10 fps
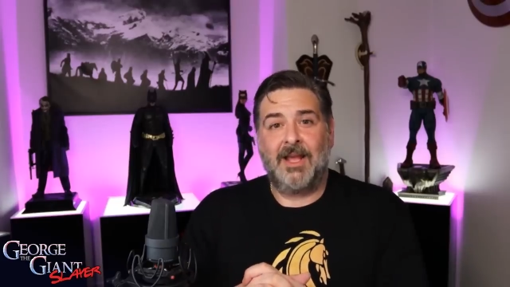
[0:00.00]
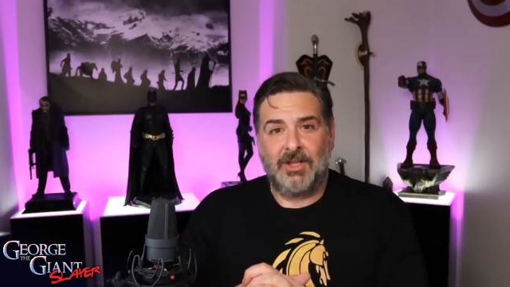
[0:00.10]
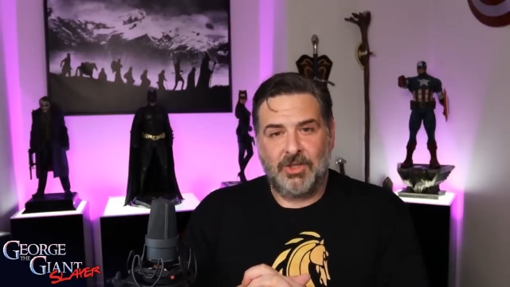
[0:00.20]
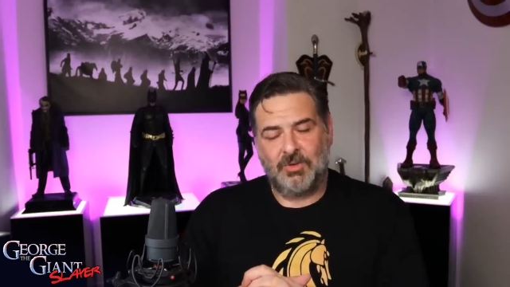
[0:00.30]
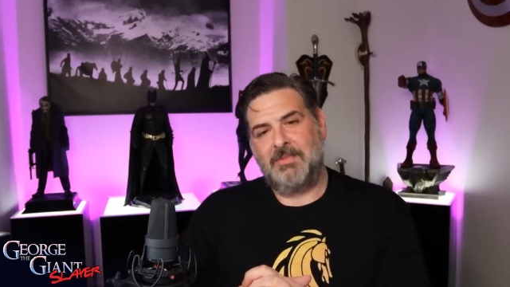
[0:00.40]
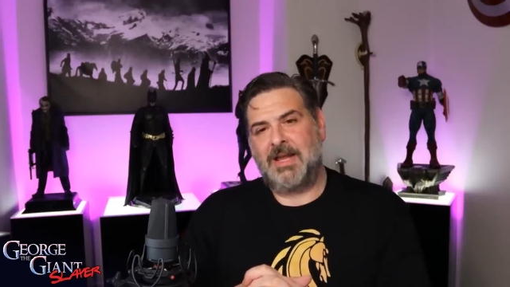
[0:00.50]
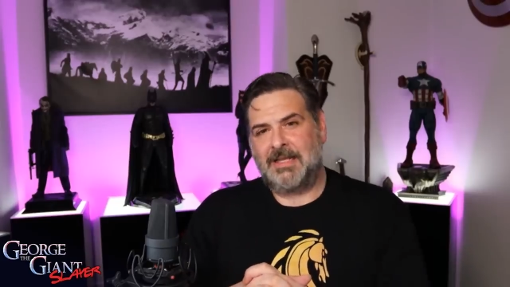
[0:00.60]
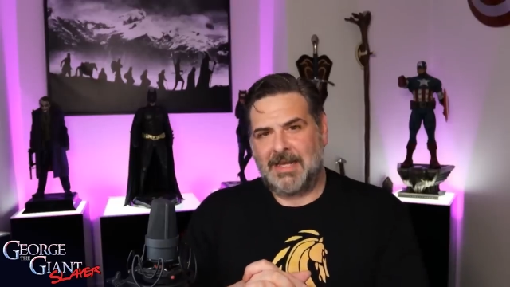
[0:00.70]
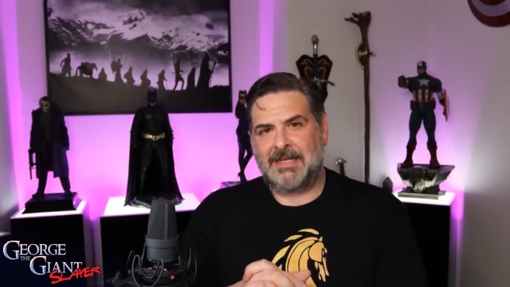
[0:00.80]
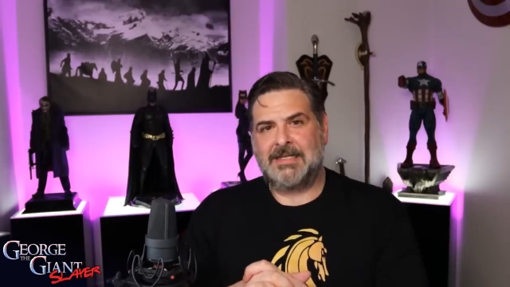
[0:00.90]
You make
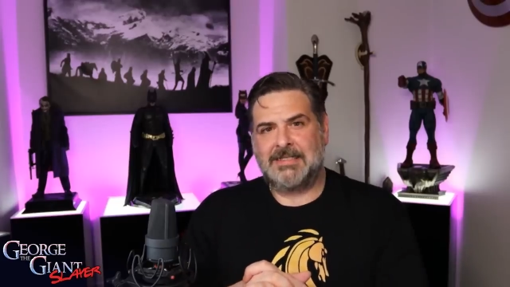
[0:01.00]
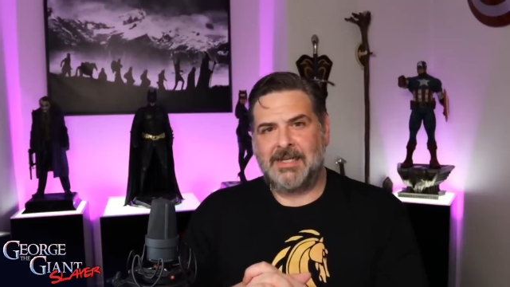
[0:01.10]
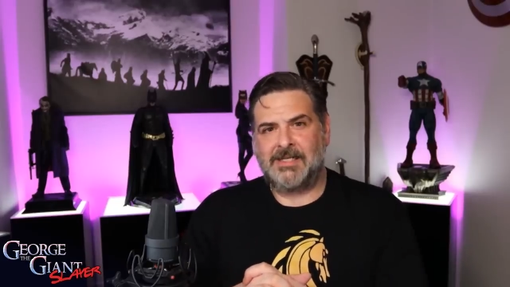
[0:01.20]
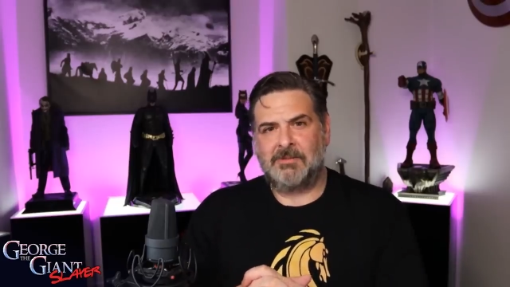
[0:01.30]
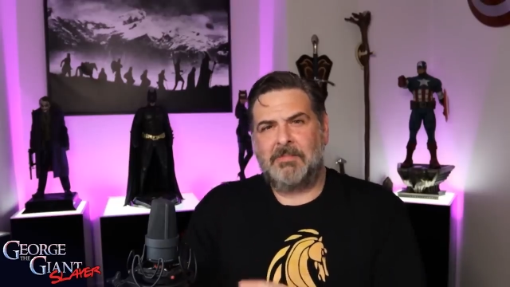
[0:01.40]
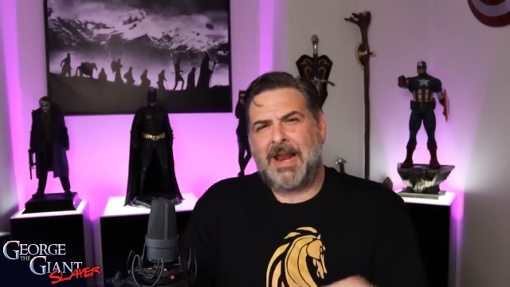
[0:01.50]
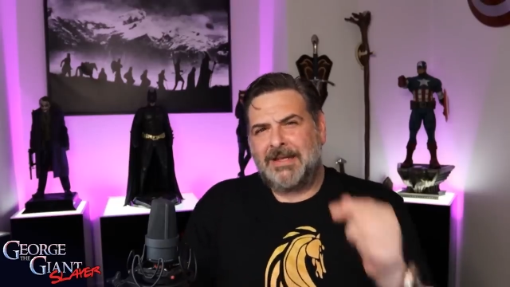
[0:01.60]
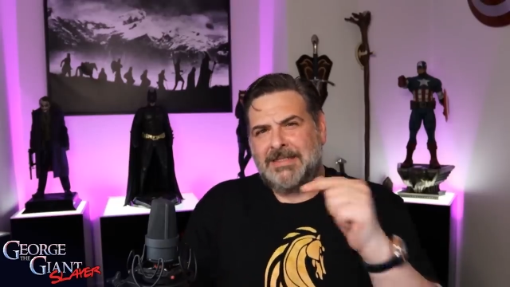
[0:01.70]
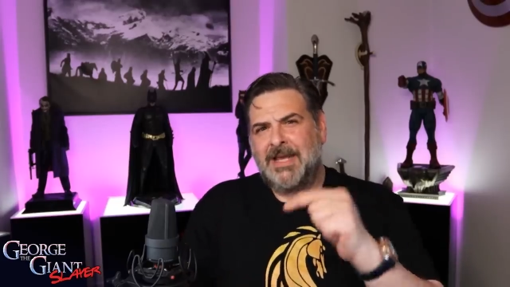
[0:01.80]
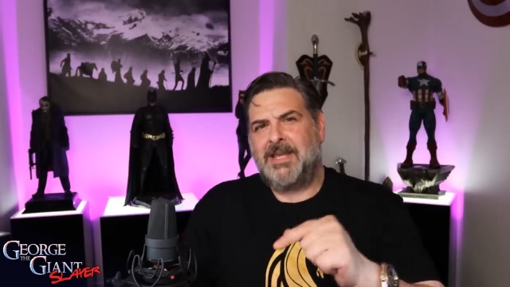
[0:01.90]
that decision. But
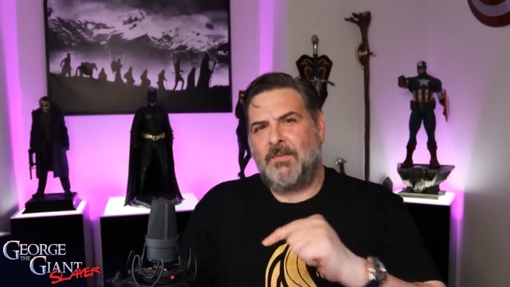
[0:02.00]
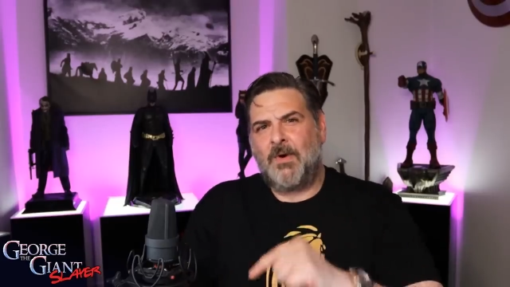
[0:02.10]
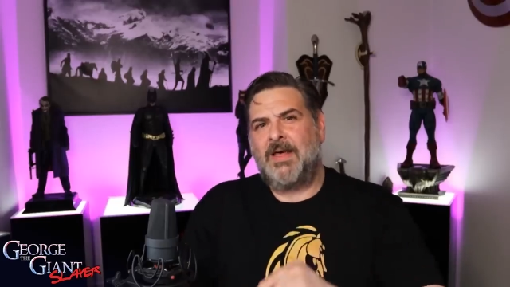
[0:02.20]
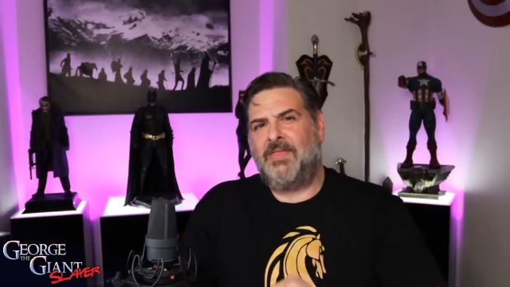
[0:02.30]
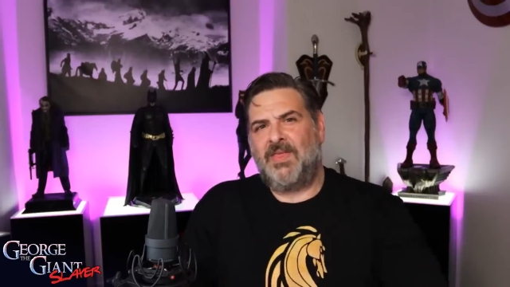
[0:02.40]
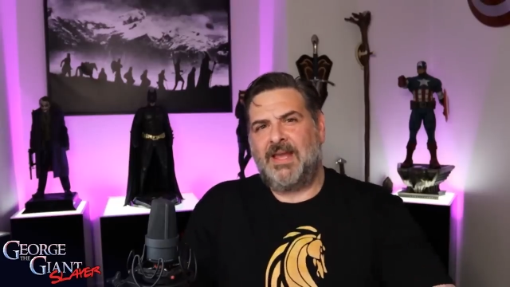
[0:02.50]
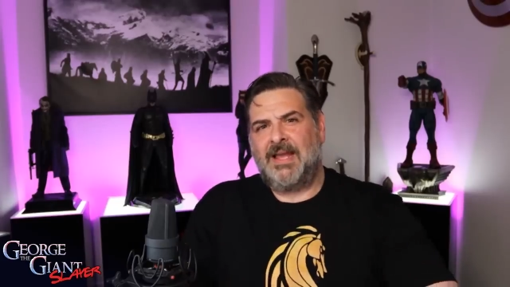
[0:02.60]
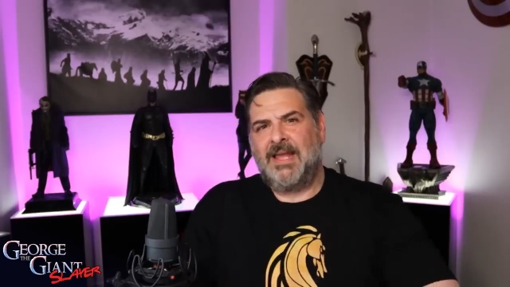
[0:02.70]
I'll tell you one thing.